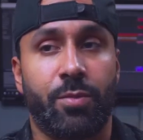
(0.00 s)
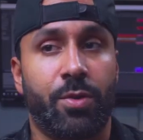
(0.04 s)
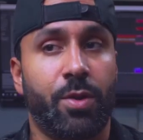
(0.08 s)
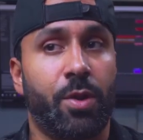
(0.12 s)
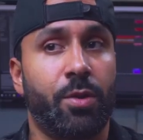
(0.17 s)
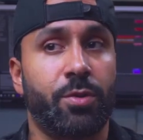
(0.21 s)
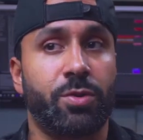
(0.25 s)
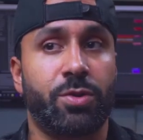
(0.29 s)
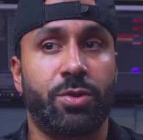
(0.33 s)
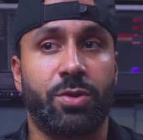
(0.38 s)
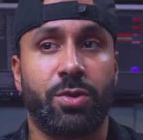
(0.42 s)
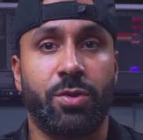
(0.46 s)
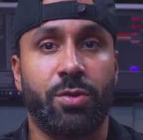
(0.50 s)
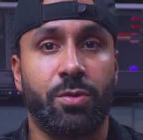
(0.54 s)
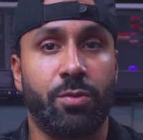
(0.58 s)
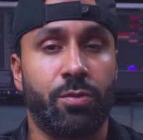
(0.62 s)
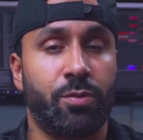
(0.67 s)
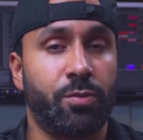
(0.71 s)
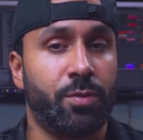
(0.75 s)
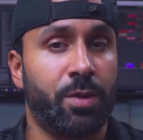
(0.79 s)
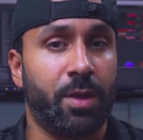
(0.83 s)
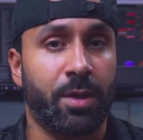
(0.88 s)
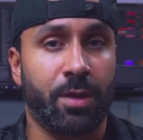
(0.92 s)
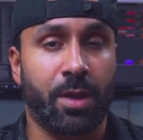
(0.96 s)
those
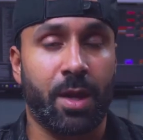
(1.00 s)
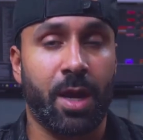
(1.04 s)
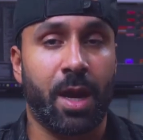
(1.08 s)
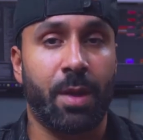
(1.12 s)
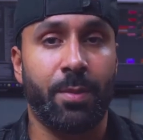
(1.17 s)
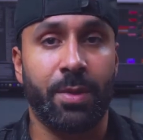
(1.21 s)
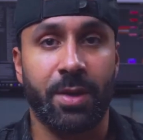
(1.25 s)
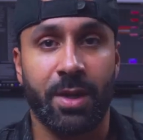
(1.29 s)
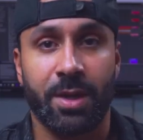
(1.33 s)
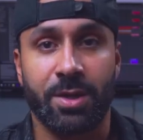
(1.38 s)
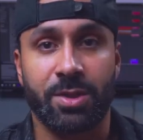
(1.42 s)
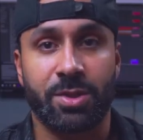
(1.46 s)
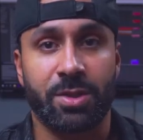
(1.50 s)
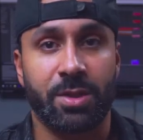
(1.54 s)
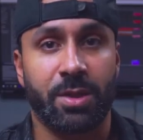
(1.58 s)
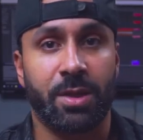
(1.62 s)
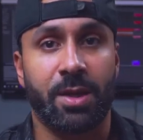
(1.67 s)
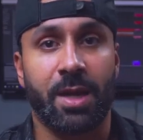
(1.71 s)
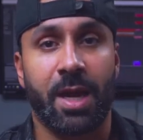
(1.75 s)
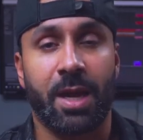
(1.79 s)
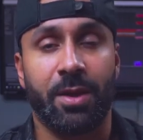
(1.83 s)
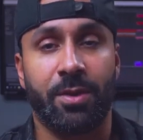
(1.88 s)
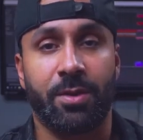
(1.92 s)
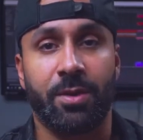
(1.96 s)
two in
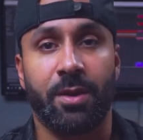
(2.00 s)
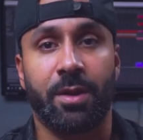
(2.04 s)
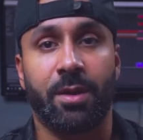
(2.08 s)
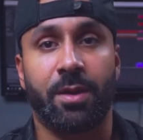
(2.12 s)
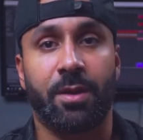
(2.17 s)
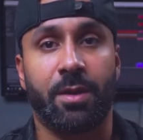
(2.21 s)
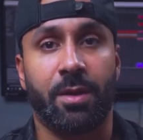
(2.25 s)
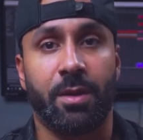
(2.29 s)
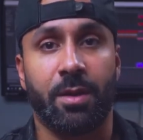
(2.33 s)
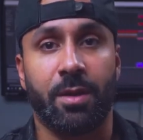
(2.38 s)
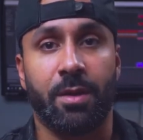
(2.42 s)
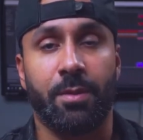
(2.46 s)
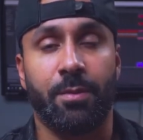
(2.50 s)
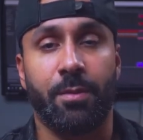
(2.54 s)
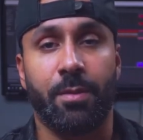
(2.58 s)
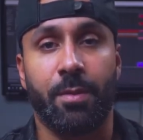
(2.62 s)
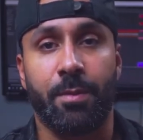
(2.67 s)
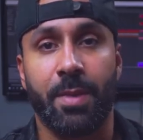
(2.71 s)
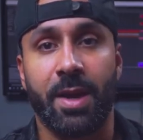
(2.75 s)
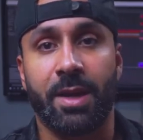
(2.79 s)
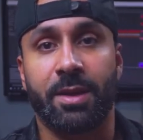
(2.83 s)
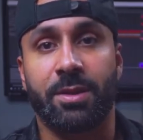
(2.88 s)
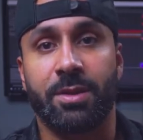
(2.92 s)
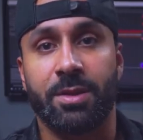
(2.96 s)
combination, I think
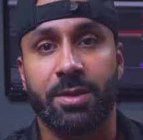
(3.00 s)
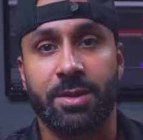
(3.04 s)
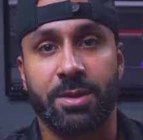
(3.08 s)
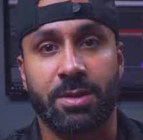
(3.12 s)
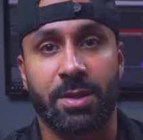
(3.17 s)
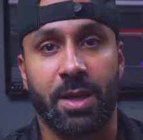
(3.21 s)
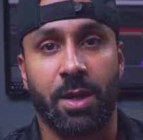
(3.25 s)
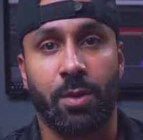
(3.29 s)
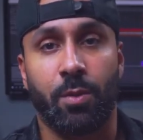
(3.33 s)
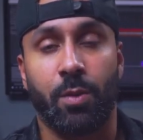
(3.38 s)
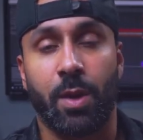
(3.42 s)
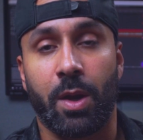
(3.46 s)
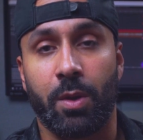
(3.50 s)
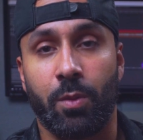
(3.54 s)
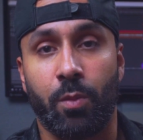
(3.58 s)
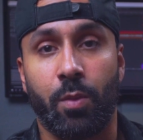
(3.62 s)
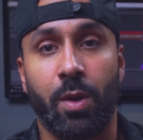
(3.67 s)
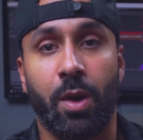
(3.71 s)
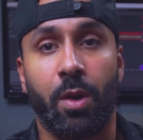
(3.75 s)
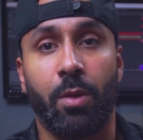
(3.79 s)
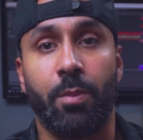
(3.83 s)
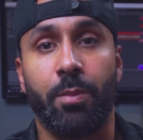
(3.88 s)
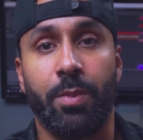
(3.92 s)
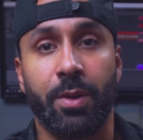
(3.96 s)
make this a
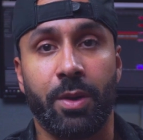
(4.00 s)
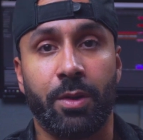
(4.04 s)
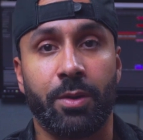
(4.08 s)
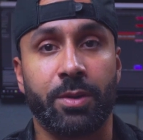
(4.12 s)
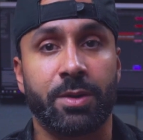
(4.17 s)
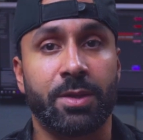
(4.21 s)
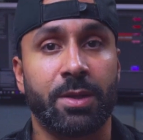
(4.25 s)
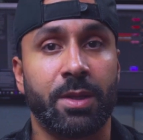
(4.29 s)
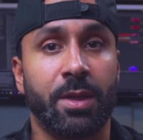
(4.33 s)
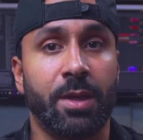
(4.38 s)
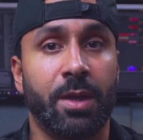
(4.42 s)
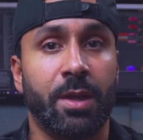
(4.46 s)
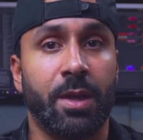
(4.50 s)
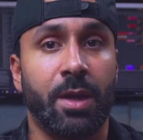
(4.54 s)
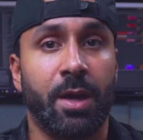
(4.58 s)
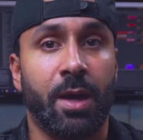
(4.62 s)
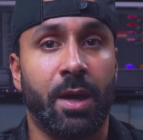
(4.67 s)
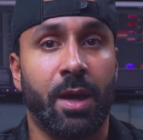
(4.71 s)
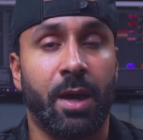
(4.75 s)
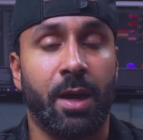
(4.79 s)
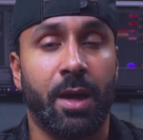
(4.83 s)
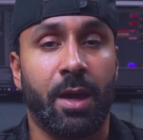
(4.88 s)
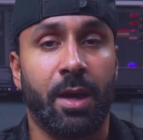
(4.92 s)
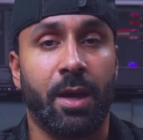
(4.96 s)
well-built
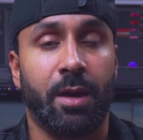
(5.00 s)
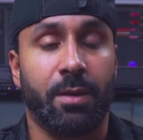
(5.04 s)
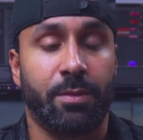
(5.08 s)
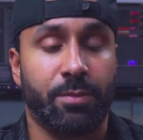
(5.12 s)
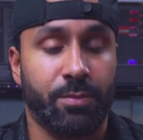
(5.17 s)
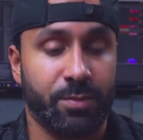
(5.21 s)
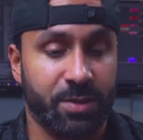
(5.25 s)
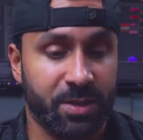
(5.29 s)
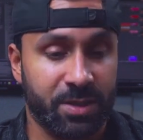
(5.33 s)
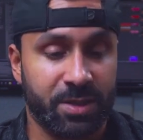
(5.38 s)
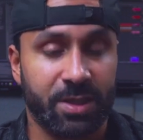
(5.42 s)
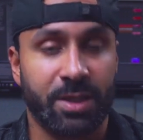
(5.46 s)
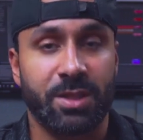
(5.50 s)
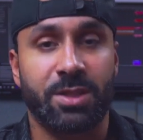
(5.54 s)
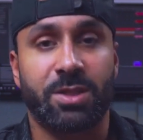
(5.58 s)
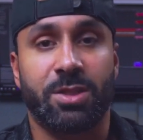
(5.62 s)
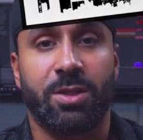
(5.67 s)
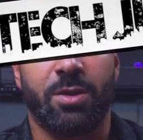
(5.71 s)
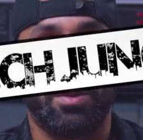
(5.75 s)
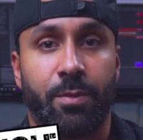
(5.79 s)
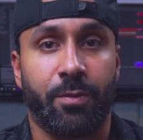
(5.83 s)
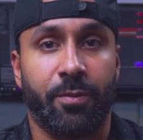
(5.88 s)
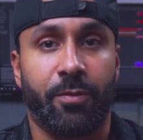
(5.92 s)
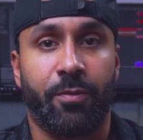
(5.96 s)

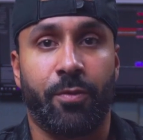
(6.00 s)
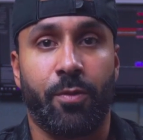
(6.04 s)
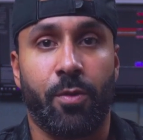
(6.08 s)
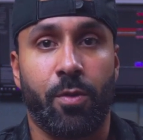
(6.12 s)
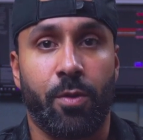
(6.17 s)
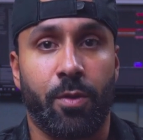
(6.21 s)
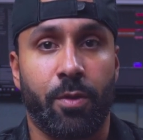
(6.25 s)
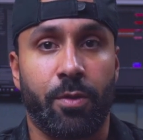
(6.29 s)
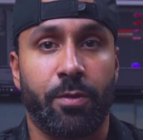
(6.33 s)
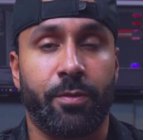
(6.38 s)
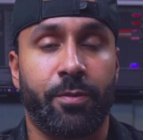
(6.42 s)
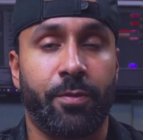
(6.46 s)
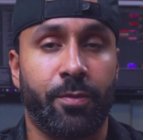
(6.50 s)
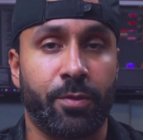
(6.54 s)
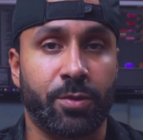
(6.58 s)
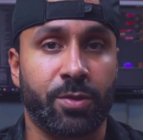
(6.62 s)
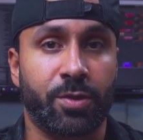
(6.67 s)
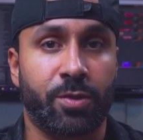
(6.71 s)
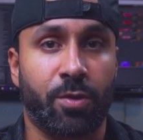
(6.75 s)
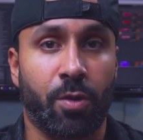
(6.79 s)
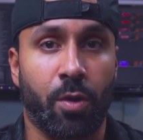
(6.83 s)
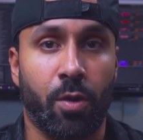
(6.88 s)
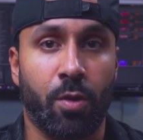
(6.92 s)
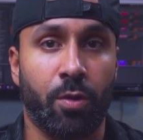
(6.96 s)
system for
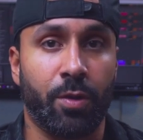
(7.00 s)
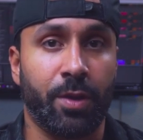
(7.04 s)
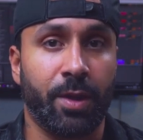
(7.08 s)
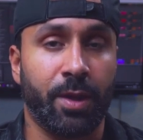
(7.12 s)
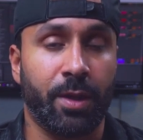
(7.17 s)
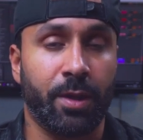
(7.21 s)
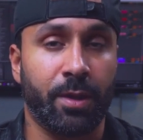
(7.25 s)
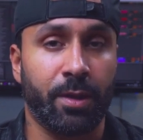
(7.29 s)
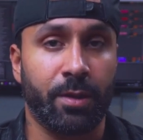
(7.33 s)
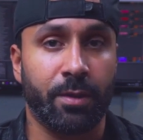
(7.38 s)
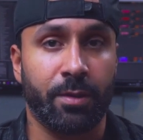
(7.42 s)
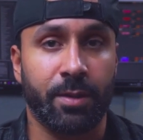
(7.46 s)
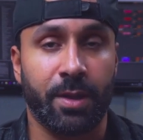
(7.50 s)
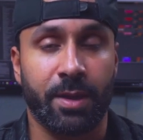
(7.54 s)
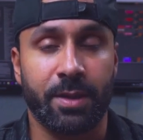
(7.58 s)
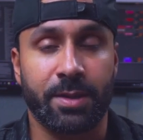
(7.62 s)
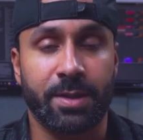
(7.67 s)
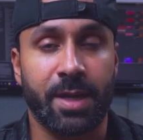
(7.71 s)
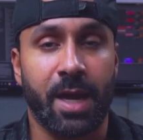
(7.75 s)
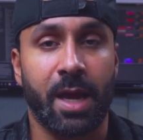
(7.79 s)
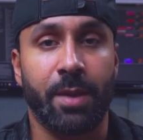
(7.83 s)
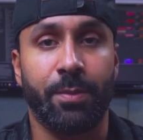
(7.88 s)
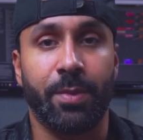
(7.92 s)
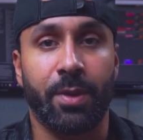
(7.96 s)
scrolling and
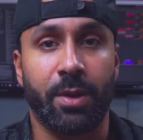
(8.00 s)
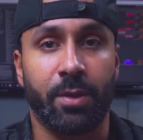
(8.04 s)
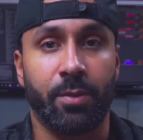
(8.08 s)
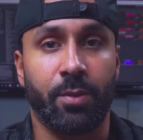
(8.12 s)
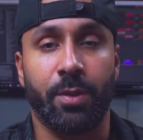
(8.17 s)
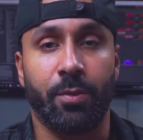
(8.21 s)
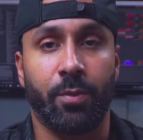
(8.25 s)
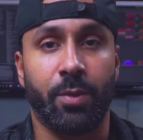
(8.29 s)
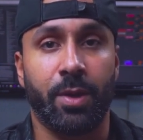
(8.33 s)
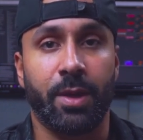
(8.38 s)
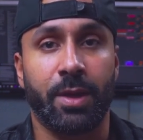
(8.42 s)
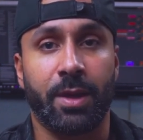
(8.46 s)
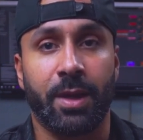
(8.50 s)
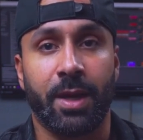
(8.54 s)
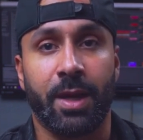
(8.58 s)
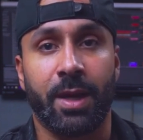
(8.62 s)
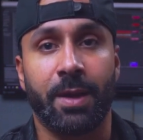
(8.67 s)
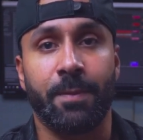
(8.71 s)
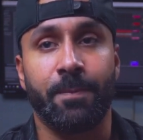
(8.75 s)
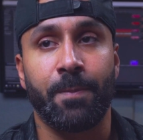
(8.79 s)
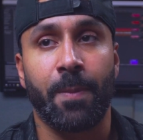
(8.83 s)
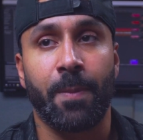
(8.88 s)
typing and whatnot.